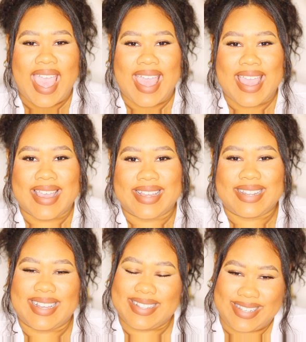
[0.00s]

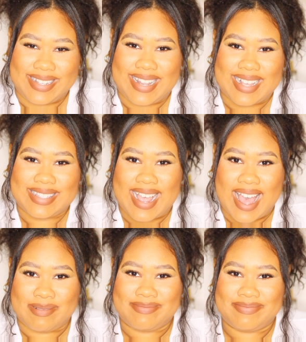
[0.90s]
And until next
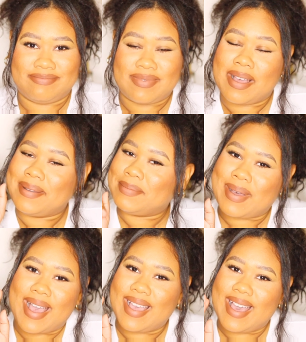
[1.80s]
time,
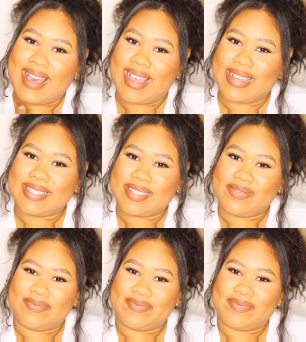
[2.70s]
bye guys.